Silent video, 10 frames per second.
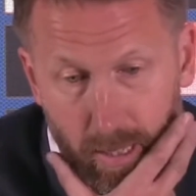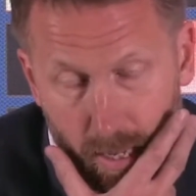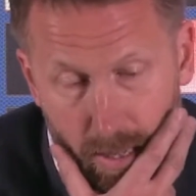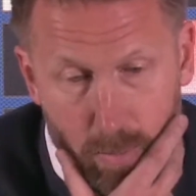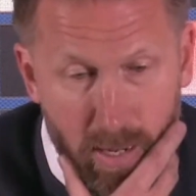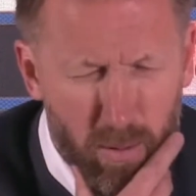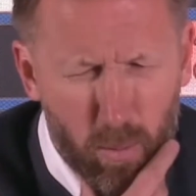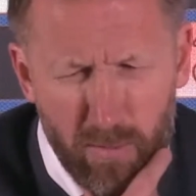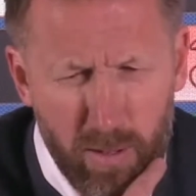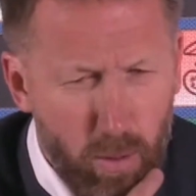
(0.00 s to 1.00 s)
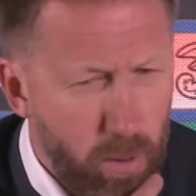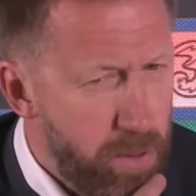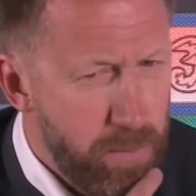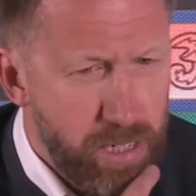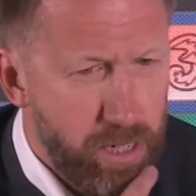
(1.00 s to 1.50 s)
I think we had a 1v1
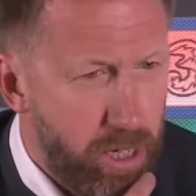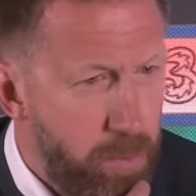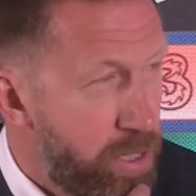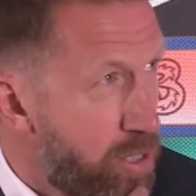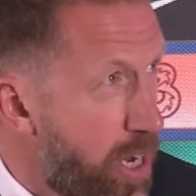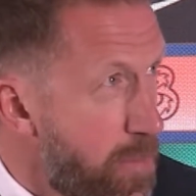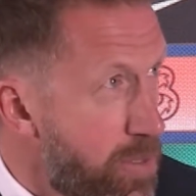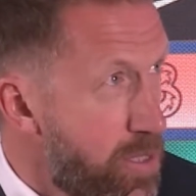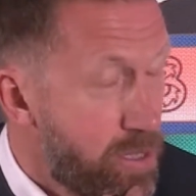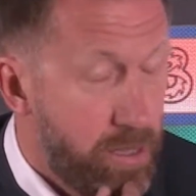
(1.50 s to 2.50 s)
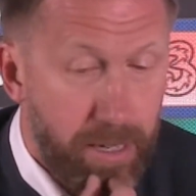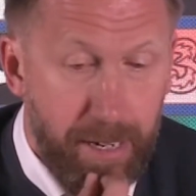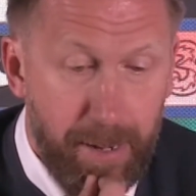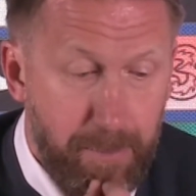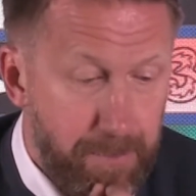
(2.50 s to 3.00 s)
with Michu a couple of times.
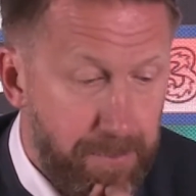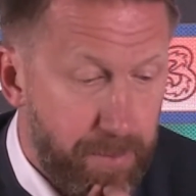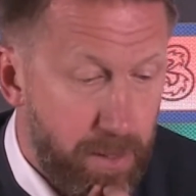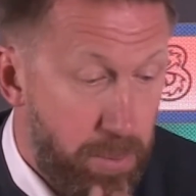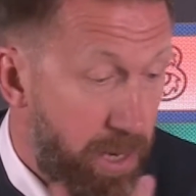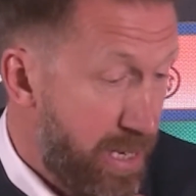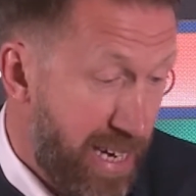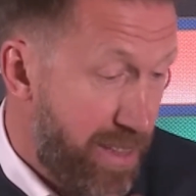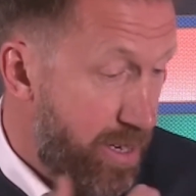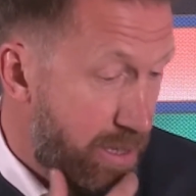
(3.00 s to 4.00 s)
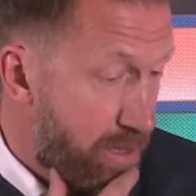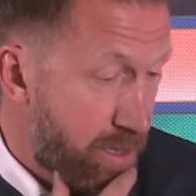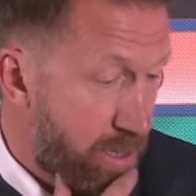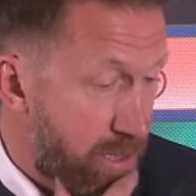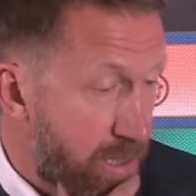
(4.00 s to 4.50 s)
But yeah,
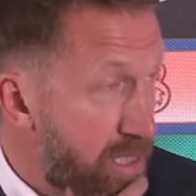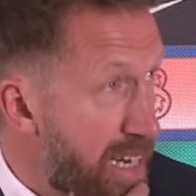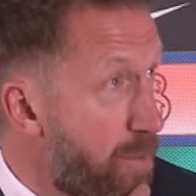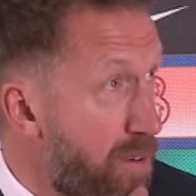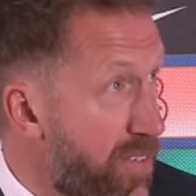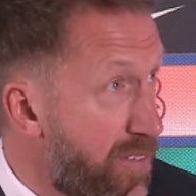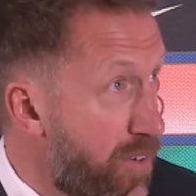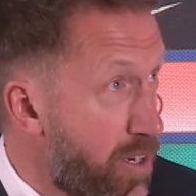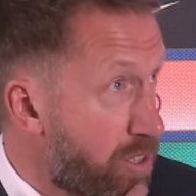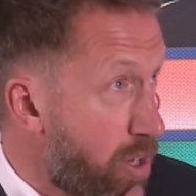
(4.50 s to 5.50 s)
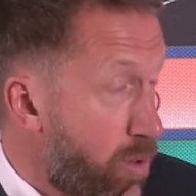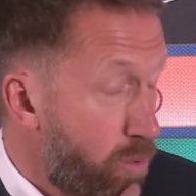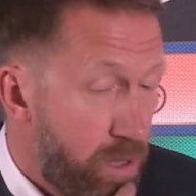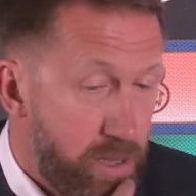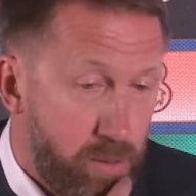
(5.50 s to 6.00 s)
it's an error for the first
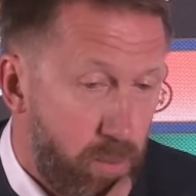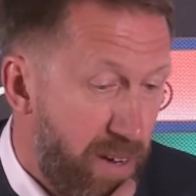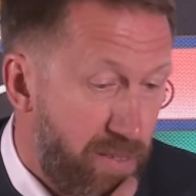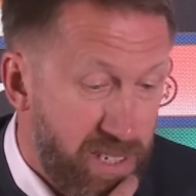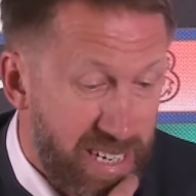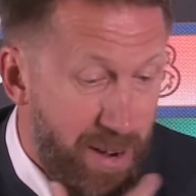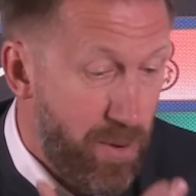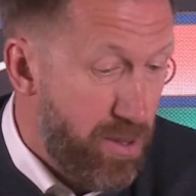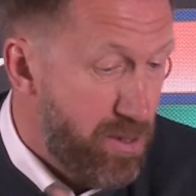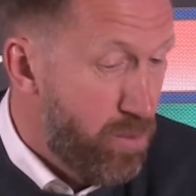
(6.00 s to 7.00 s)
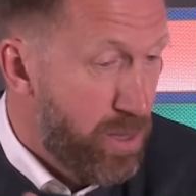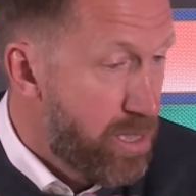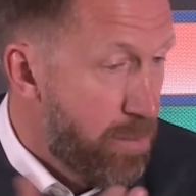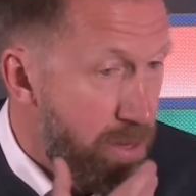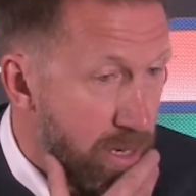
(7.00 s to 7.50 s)
goal, and whenever there's an error, there's
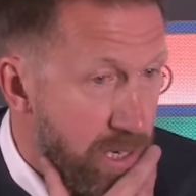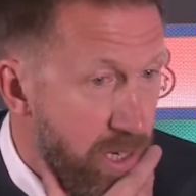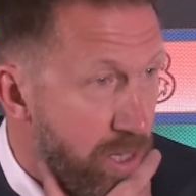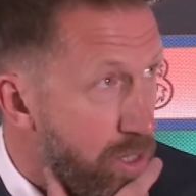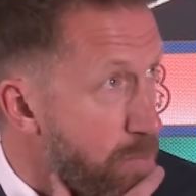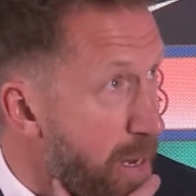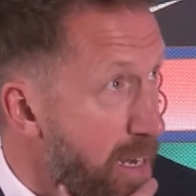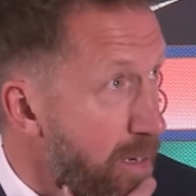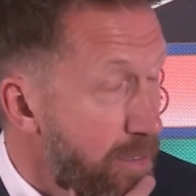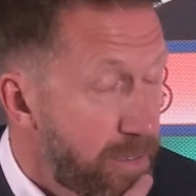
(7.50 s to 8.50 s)
always something that you can do better.